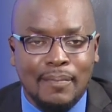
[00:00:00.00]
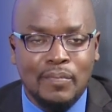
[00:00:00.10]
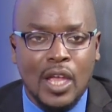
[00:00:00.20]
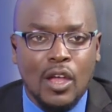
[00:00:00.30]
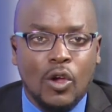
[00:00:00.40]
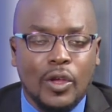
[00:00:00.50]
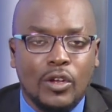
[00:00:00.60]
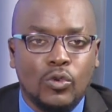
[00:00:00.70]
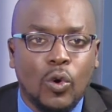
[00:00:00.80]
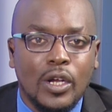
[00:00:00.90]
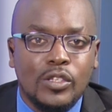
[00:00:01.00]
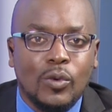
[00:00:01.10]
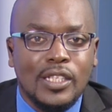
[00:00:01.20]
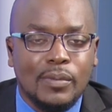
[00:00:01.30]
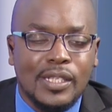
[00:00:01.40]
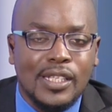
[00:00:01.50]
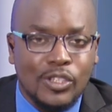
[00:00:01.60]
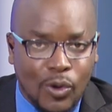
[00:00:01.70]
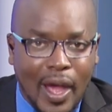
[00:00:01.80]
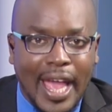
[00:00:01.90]
Or you can call us or WhatsApp us at
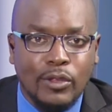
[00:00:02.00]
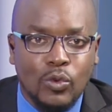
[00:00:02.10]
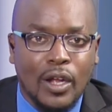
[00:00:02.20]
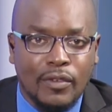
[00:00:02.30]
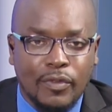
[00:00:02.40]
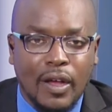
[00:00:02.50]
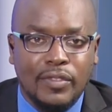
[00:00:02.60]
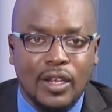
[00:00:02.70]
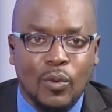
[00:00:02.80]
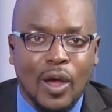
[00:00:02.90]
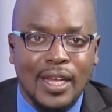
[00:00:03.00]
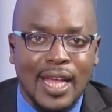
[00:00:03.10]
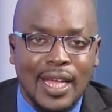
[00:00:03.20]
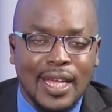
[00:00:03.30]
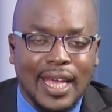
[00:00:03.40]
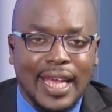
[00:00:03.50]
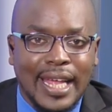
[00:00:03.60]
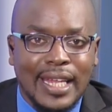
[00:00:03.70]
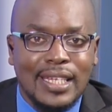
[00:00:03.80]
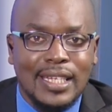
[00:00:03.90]

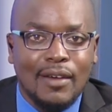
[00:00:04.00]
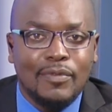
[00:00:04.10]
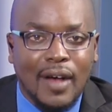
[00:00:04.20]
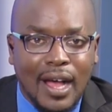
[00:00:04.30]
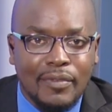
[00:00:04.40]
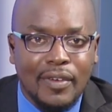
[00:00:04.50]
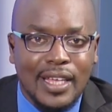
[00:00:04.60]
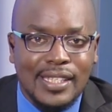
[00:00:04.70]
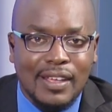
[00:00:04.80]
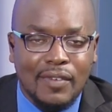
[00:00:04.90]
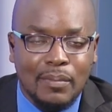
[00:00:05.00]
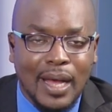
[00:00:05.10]
081-531-8857.